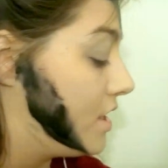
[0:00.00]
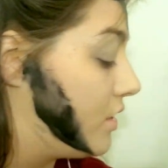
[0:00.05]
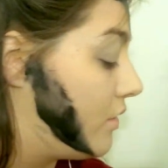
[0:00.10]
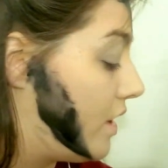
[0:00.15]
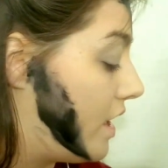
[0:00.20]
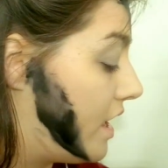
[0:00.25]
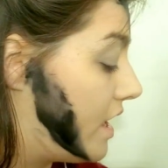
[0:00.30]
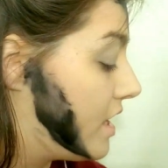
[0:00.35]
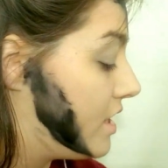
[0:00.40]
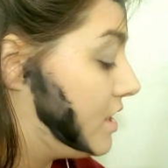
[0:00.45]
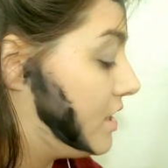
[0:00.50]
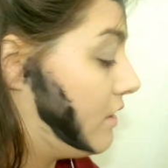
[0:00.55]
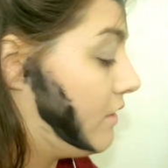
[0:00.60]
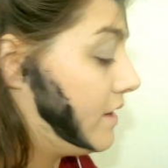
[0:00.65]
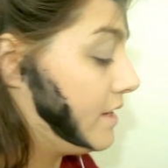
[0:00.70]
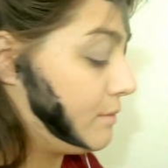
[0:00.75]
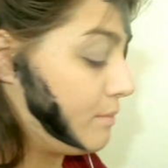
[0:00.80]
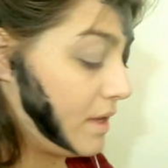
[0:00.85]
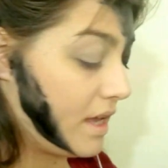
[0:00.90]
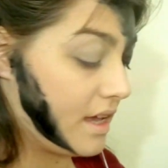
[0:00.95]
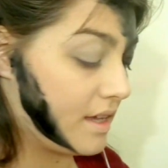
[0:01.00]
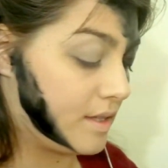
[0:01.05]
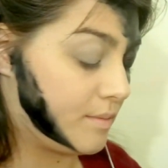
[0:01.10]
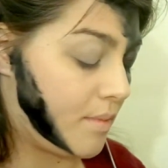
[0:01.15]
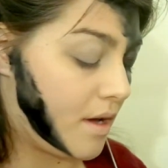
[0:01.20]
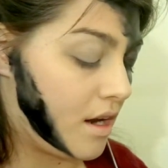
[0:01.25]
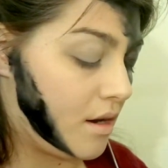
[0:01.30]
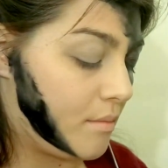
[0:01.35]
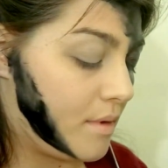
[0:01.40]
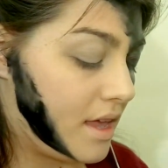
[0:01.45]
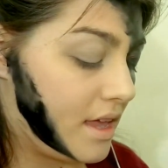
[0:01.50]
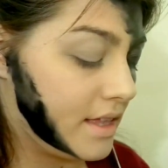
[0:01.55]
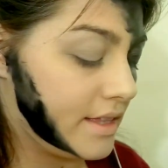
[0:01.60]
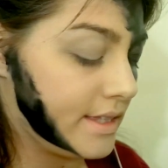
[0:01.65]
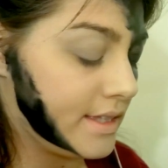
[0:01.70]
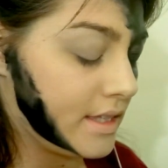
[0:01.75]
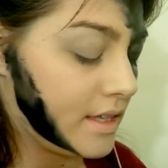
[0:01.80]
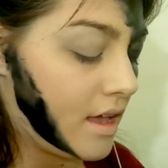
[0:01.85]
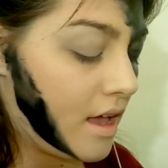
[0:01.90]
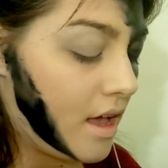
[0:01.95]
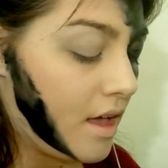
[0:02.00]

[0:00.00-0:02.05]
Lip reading: to, what you can do is, because Spider-Man's